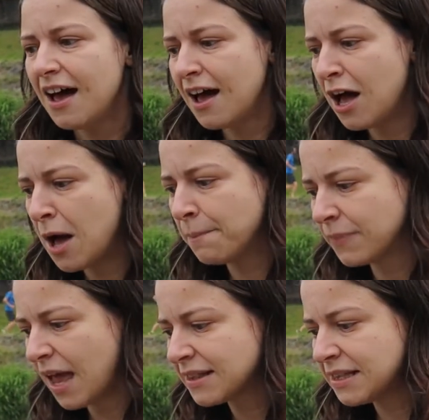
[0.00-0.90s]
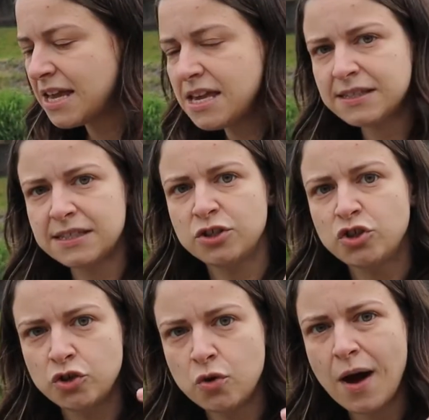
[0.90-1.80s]
at least
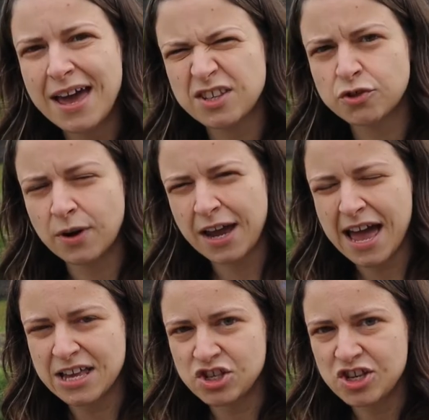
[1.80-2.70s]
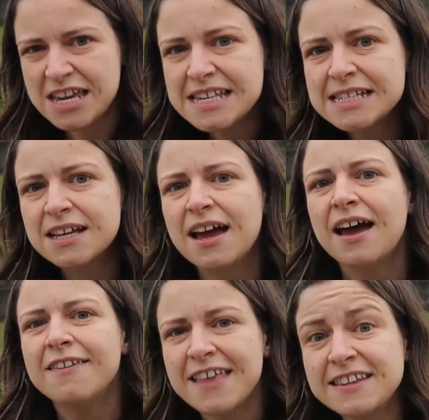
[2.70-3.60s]
2 extra kanjis
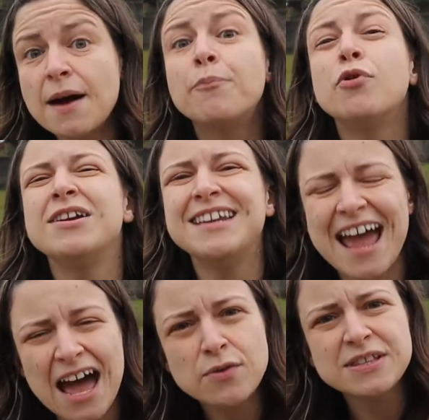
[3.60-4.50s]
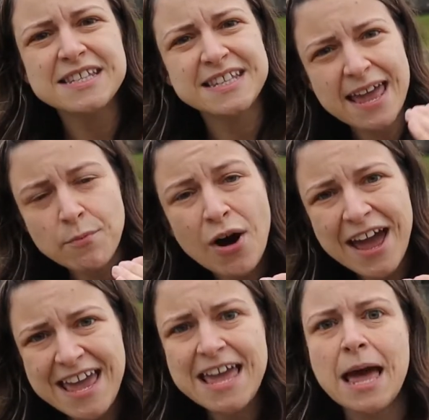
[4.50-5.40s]
that are pronounced the same
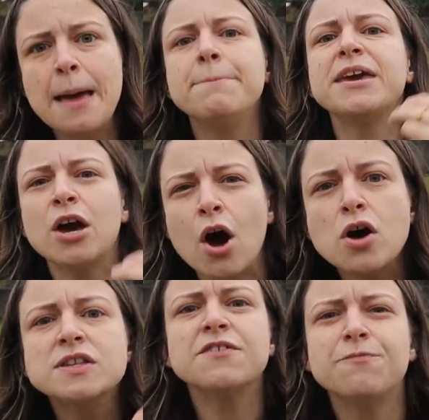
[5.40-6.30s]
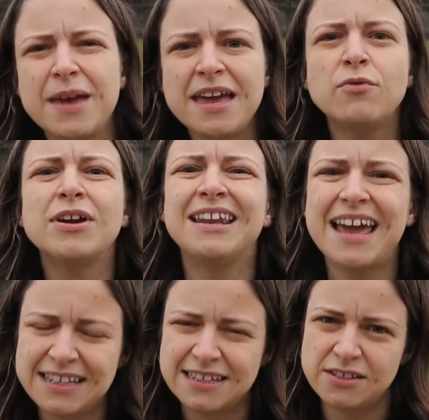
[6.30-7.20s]
way because of being
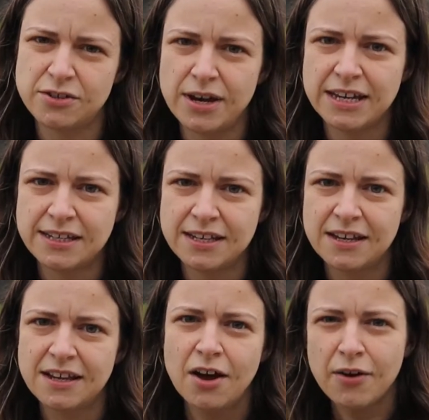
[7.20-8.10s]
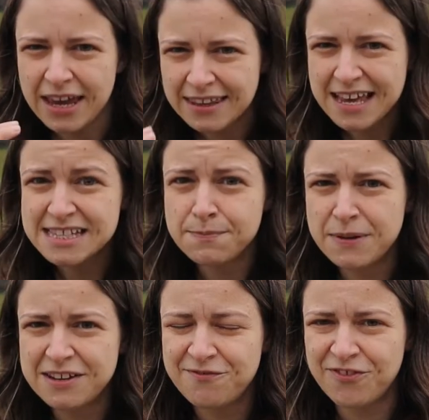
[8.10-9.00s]
related to it. Okay, that's a
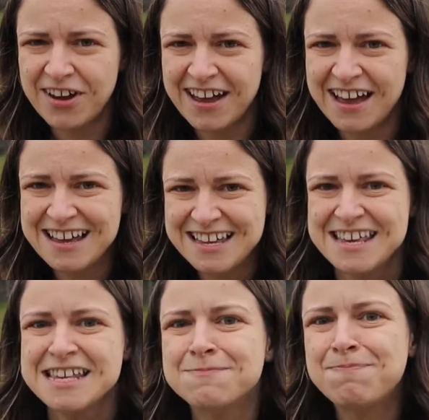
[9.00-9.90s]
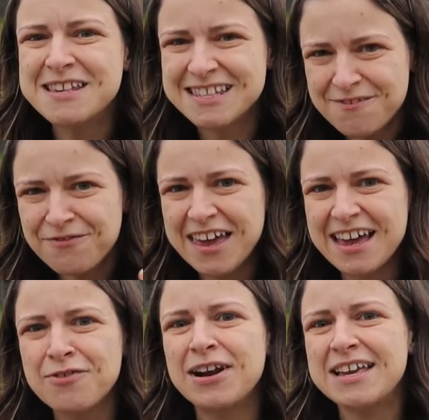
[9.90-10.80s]
bit of a
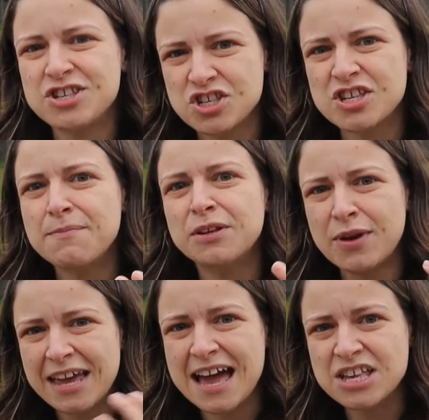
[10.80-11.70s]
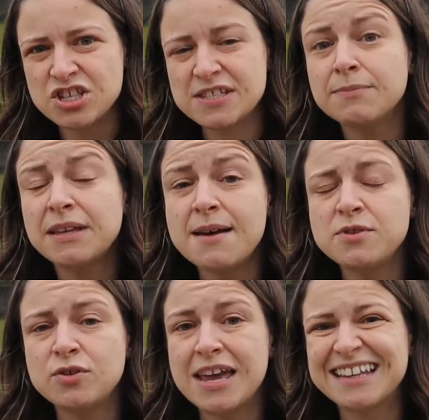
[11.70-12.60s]
specific relationship between kanjis.
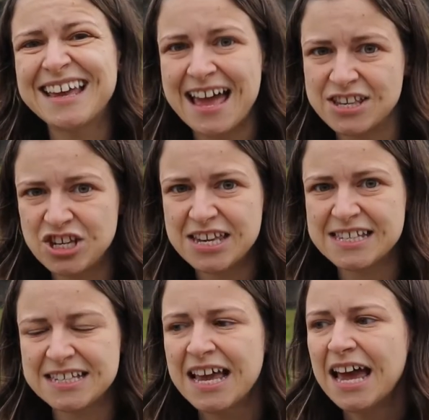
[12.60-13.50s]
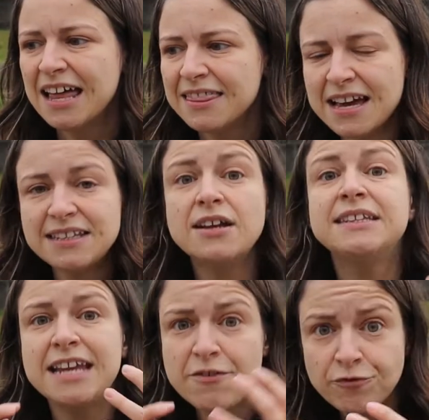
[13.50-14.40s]
Sometimes you get kanjis that are
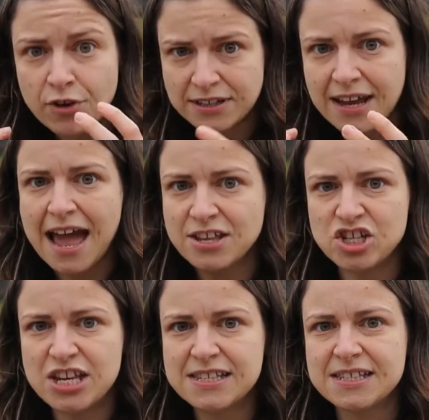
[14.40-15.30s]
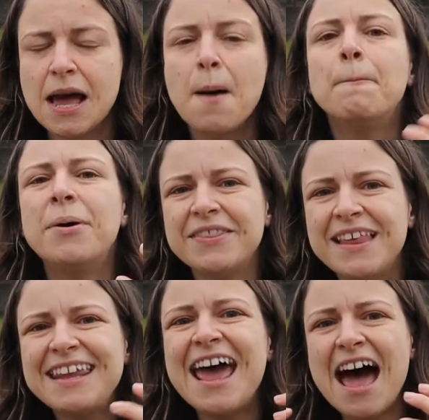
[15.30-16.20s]
different kanjis, but
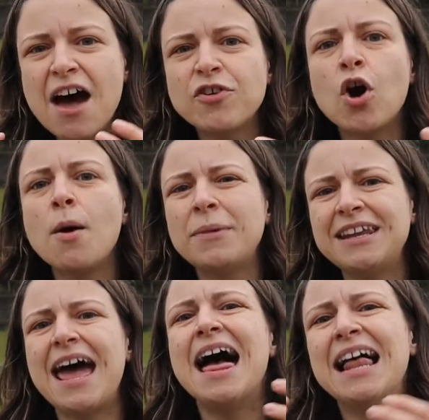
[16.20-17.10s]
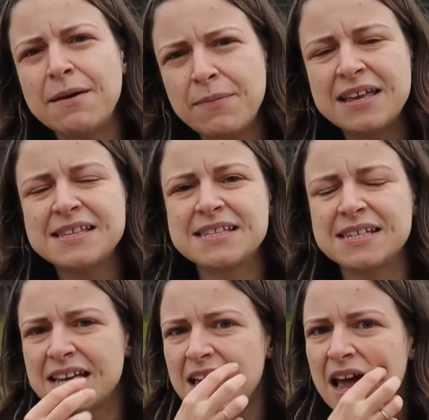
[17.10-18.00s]
that have common
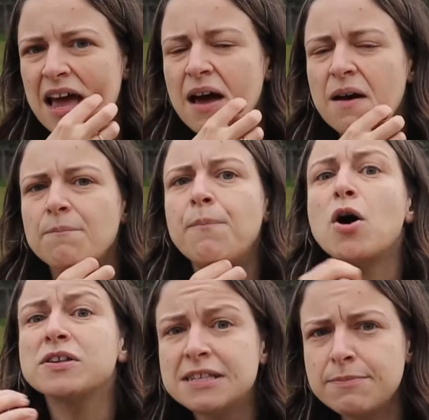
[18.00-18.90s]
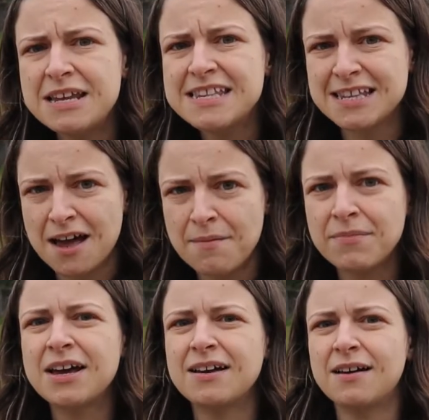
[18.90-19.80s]
elements, possibly
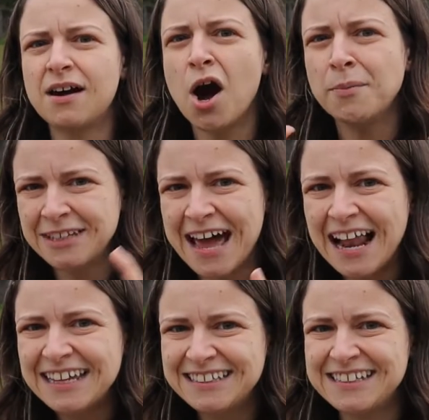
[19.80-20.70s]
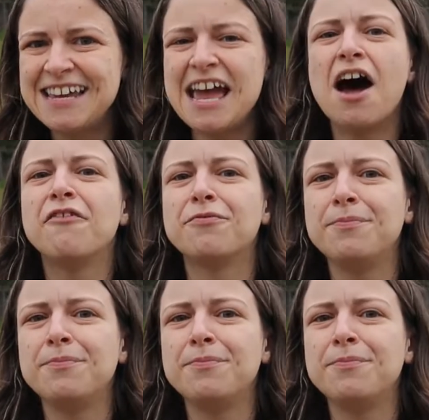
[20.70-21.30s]
some commonality of